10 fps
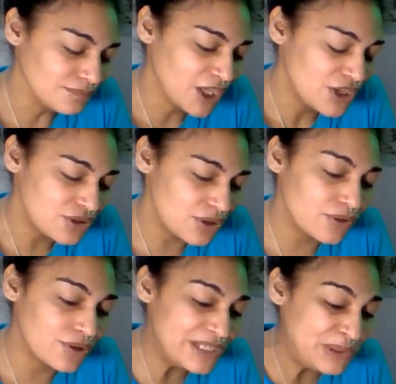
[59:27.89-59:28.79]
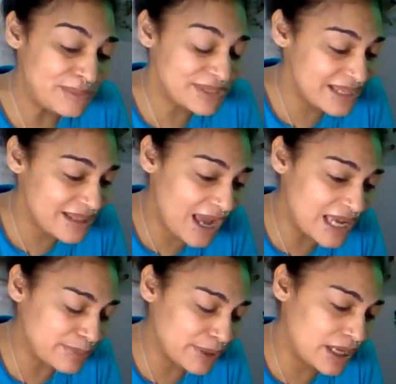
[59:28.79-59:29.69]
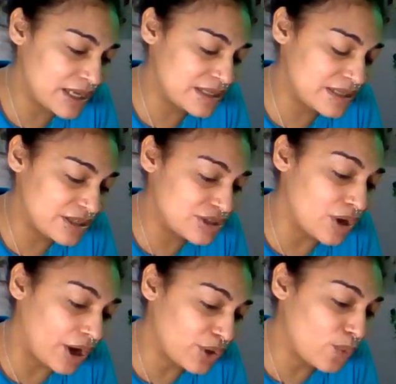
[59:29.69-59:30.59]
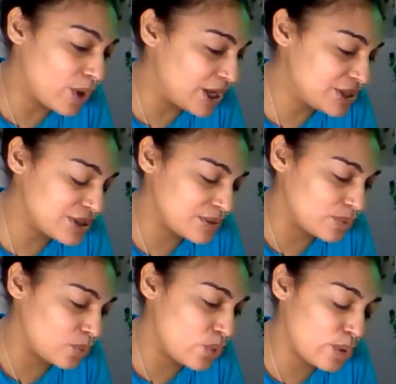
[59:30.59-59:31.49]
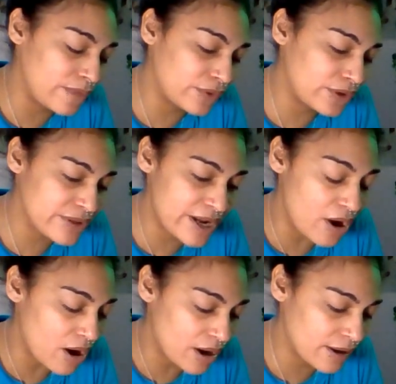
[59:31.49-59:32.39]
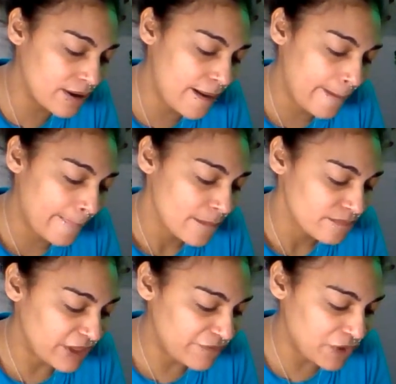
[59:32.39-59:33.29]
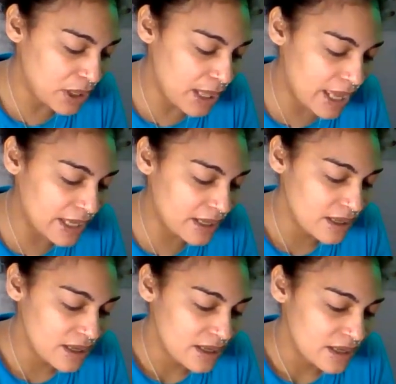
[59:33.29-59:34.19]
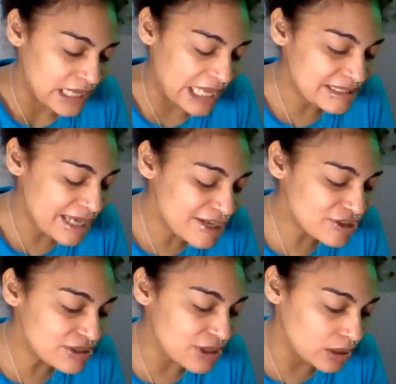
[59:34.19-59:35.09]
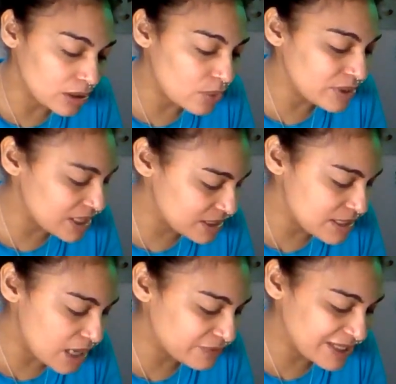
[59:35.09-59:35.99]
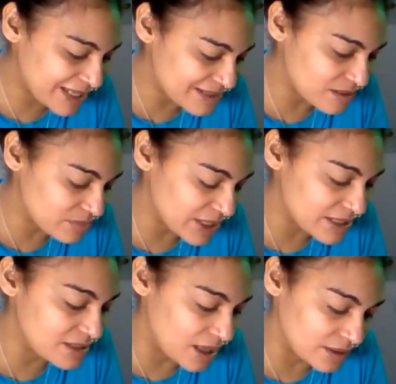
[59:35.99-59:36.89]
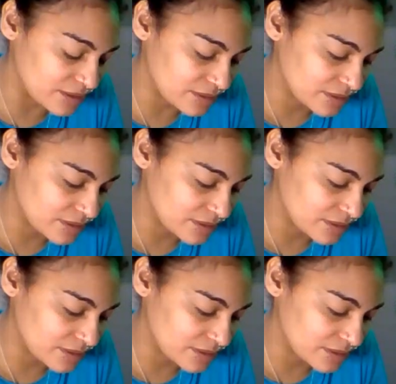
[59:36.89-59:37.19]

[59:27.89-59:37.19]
So the reason why I'm saying that is because this dark witch, whoever they are, they feel like intentions alone is enough to get something done.